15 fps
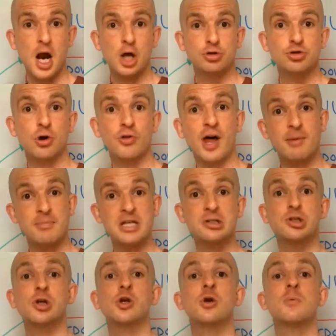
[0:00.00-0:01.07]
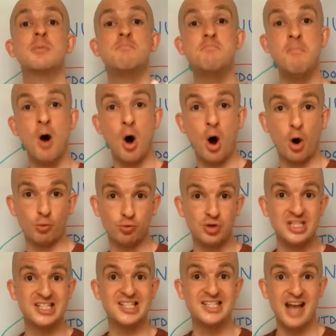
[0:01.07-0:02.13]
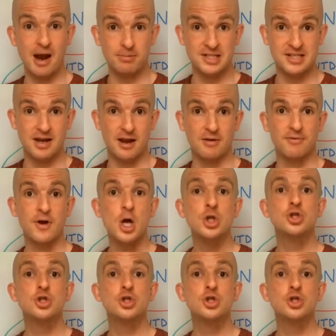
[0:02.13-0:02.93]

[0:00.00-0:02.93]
So that means they're going to be more receptive